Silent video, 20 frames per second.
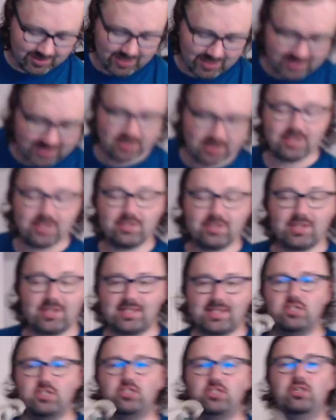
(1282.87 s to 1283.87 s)
it's
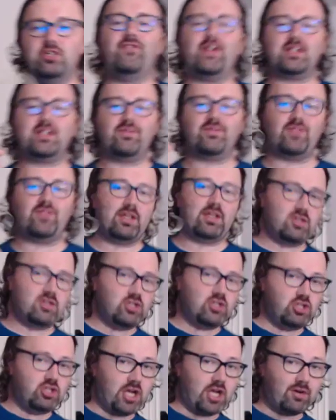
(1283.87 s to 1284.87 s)
effectively
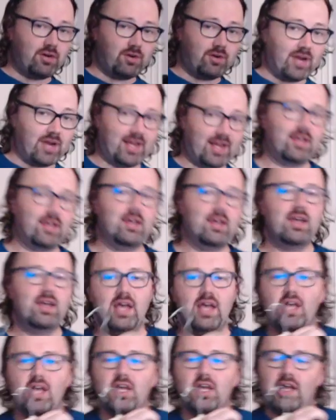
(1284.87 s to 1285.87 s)
generating
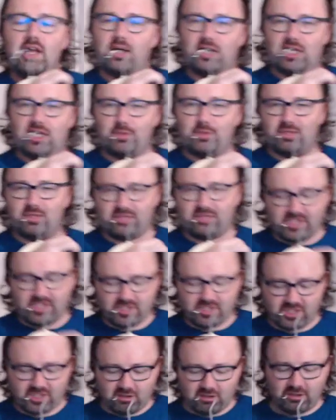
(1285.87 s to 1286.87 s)
an
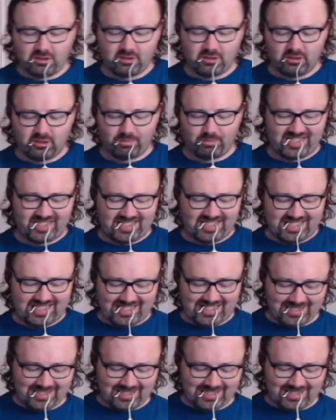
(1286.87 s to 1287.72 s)
observation by,